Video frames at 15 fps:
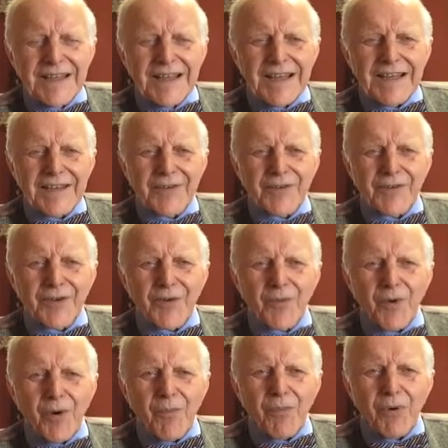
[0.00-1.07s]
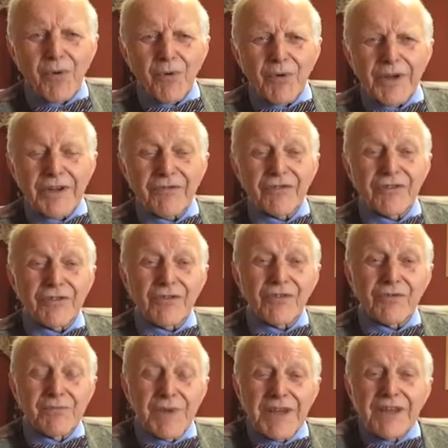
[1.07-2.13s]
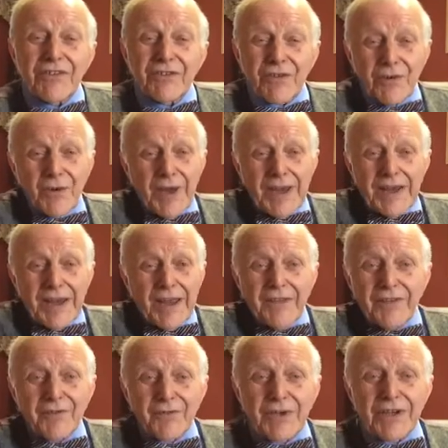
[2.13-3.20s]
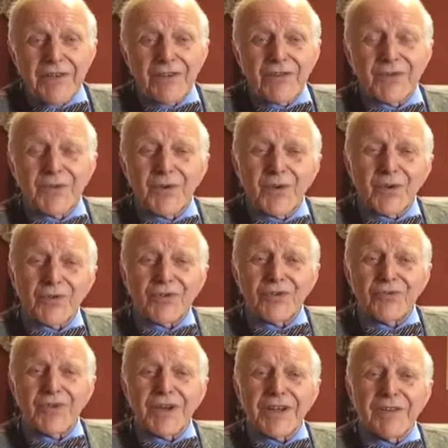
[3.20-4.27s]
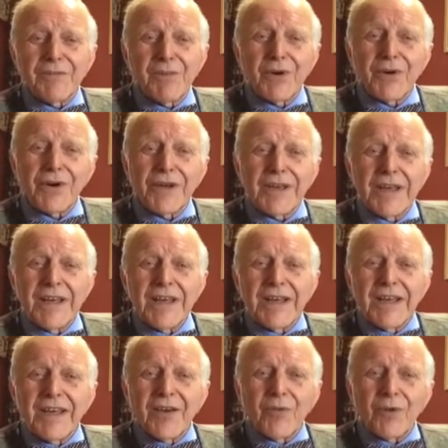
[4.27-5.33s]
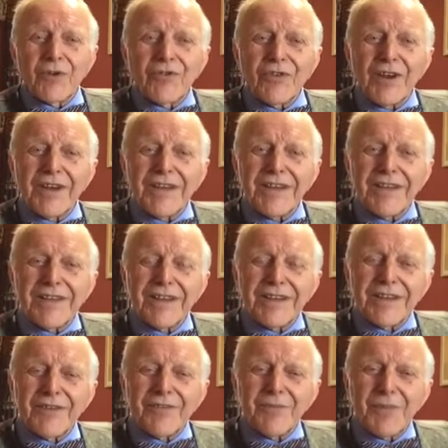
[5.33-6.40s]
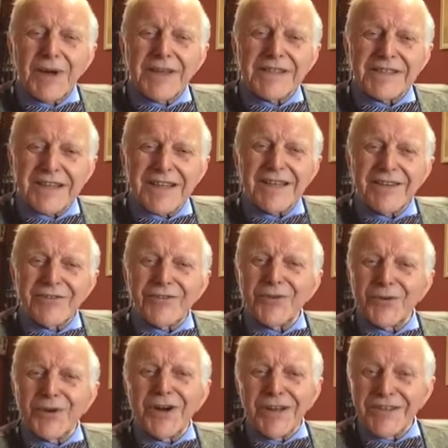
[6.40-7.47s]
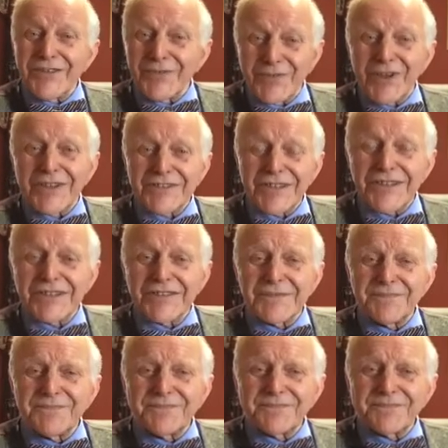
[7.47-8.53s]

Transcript: And what Paul introduced me to, and other readers, of course, who read the book, was the idea that there are basically two kinds of justice.